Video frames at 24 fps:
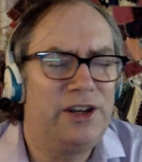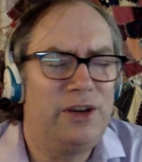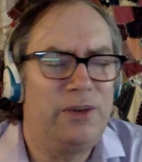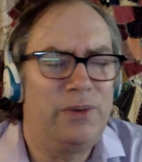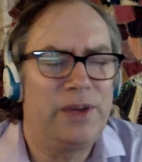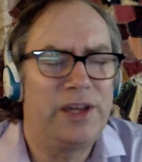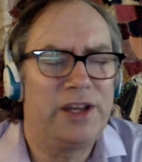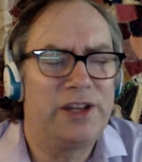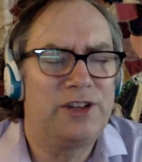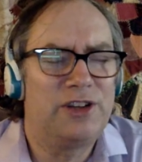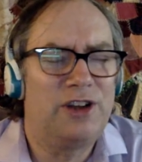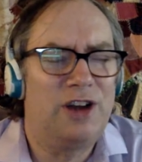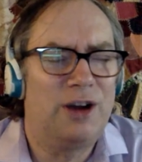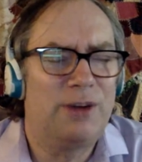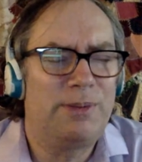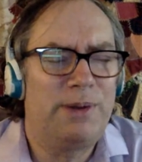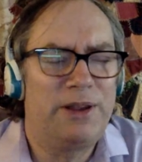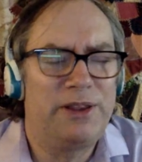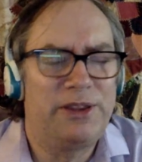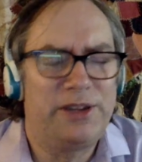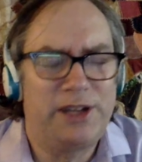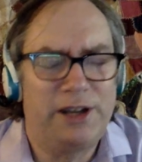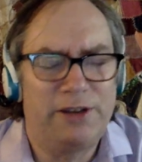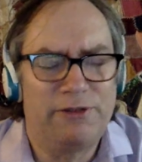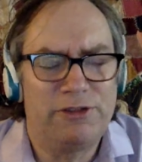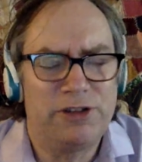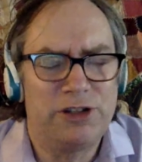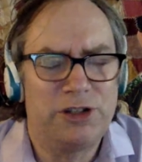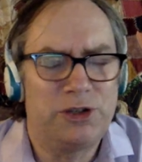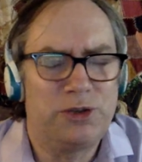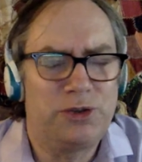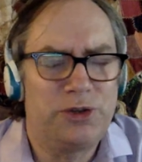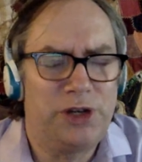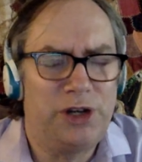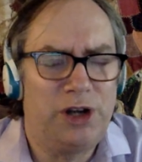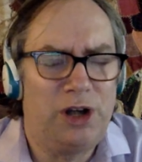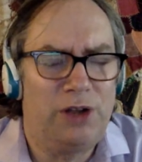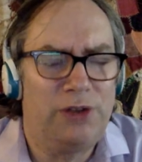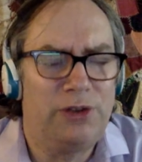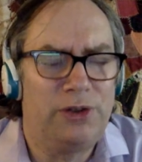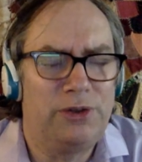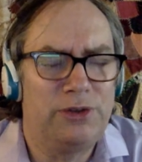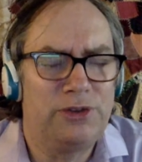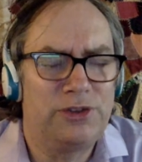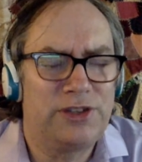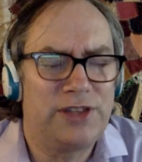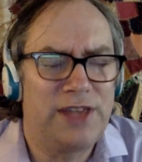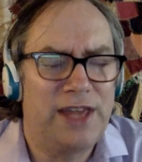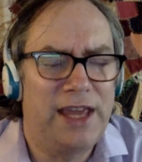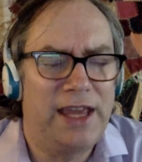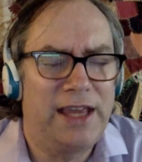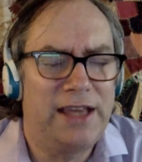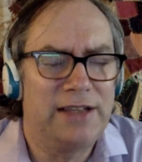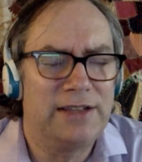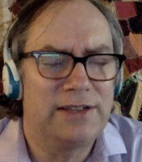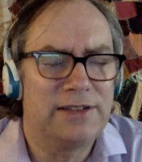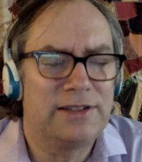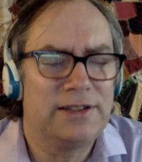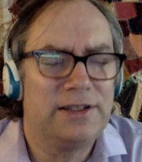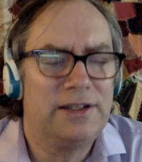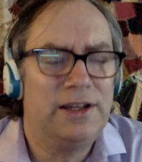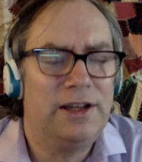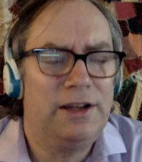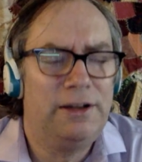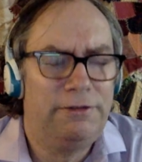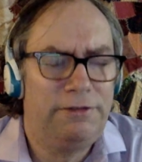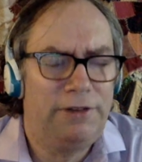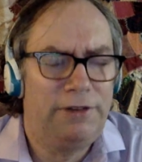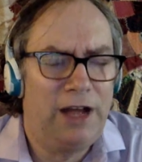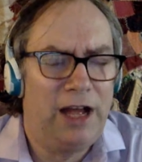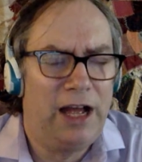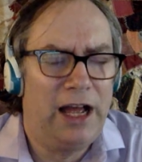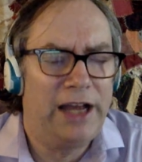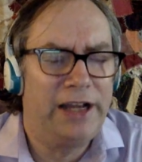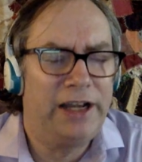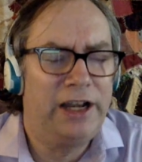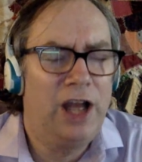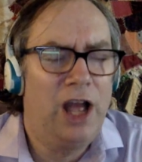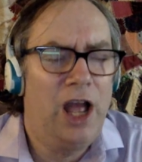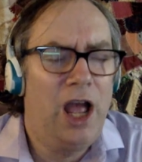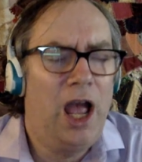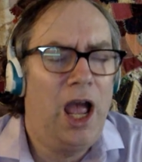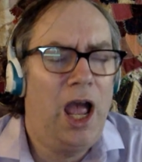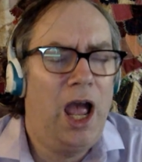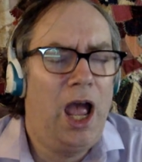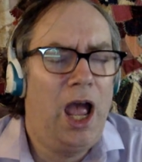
we can talk about the difference between all those things, fine.